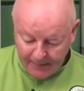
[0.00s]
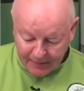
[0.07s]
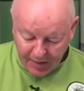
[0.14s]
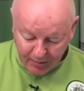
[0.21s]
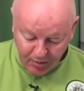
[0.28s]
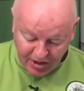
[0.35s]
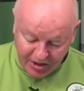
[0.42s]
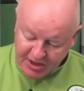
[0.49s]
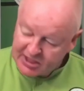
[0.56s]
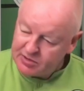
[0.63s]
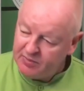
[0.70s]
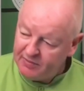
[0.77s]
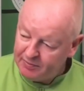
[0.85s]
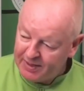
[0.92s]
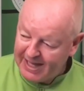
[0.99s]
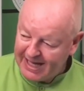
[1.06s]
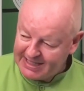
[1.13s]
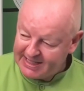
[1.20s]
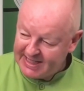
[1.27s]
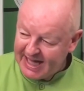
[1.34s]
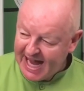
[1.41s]
brushes with
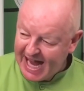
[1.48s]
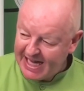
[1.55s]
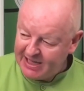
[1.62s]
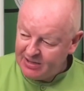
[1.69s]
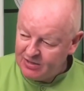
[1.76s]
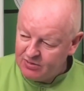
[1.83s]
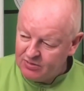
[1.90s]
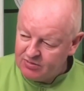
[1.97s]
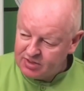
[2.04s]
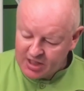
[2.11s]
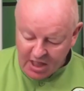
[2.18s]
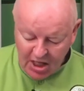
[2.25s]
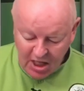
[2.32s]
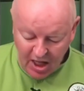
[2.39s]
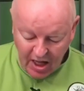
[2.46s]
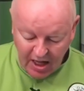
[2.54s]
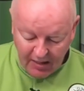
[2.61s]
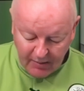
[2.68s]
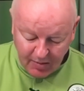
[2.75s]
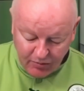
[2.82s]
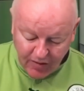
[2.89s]
plastic handles
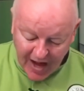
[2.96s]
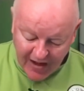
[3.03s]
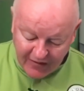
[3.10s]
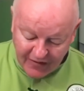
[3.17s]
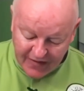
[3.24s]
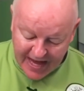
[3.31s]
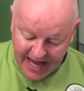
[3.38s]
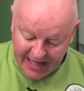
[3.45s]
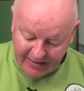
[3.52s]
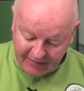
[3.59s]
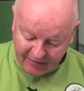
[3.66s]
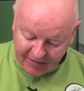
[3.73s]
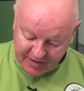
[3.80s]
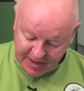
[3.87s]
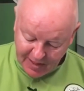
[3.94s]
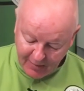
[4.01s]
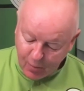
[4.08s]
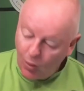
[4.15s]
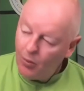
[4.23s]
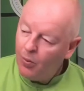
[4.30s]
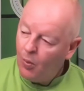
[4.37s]
rather than, for
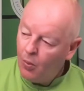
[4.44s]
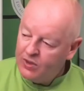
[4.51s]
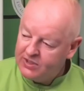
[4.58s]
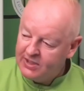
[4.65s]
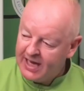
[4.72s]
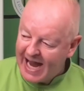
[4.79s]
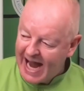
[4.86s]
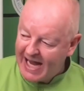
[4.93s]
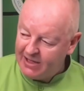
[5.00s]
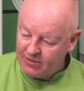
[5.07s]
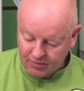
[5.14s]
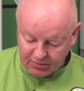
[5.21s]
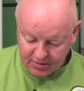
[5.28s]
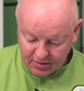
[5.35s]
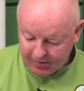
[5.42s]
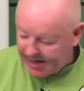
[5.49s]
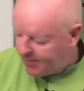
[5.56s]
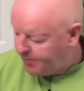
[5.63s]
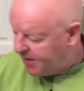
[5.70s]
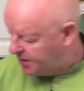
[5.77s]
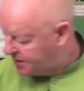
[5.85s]
example, wooden handles, all right?
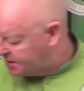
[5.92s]
Because